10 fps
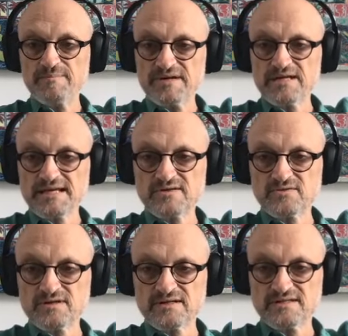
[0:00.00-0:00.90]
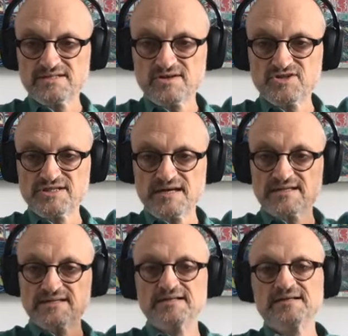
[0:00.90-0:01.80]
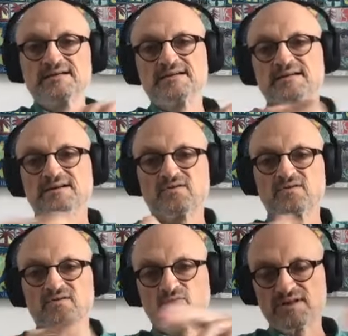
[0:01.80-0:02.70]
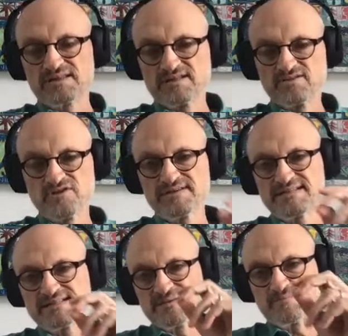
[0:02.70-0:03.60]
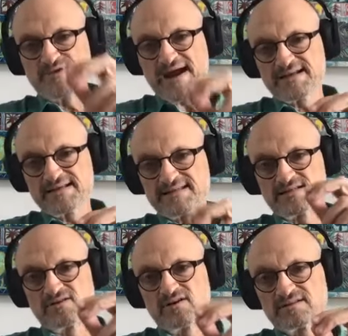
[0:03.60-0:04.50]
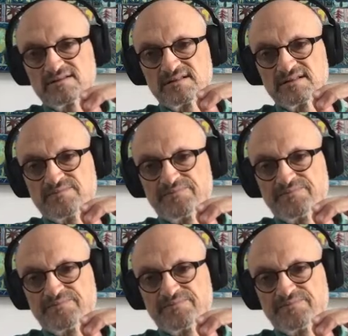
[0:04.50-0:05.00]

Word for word: I better get good at dissociating. What the nervous system practices a lot,